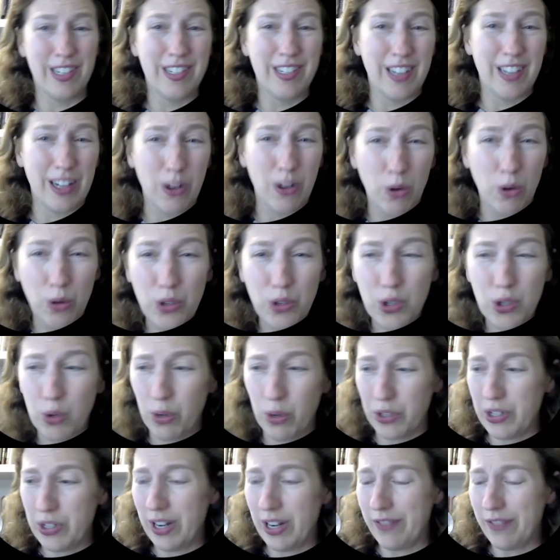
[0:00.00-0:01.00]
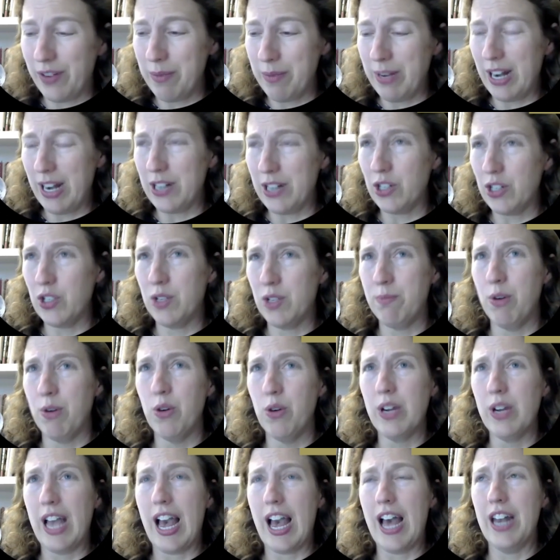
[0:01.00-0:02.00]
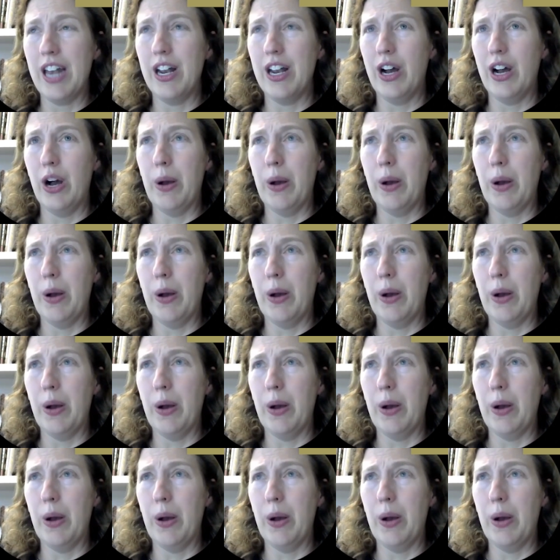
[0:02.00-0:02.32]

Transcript: this like old school stuff. I mean, I just spoke at,